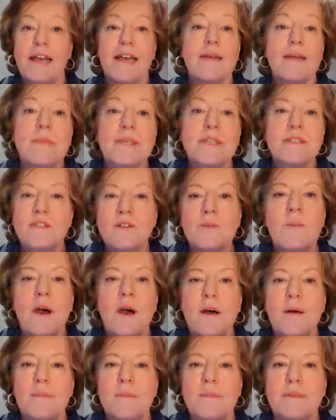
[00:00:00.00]
I miss you,
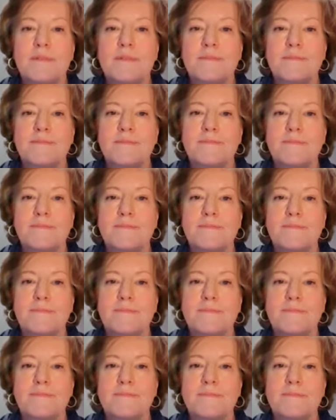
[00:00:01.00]
Mom.
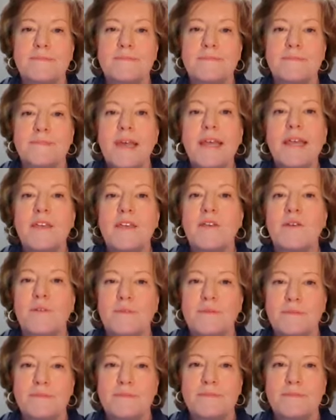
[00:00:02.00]
Thank you.